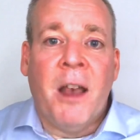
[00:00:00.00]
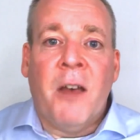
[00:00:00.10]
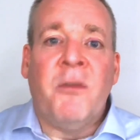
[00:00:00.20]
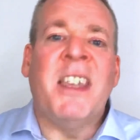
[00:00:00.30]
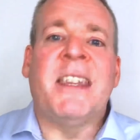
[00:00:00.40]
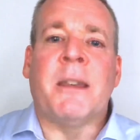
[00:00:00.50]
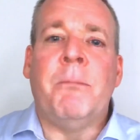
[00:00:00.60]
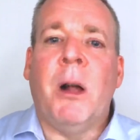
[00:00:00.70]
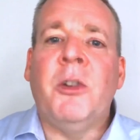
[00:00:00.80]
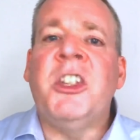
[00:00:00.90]
This is a
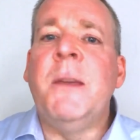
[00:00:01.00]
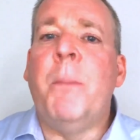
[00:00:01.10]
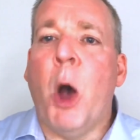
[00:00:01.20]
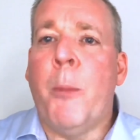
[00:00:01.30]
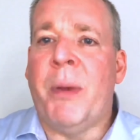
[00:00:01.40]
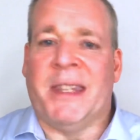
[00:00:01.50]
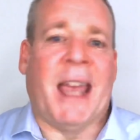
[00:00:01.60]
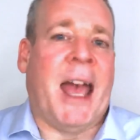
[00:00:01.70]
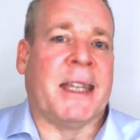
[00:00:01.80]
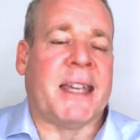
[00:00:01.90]
multi-purpose
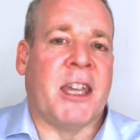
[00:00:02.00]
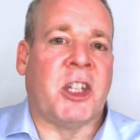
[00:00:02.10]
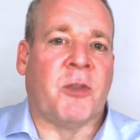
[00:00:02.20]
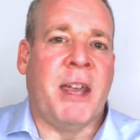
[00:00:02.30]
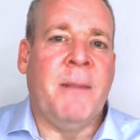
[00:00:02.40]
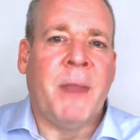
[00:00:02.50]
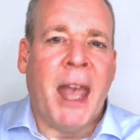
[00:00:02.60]
accessory.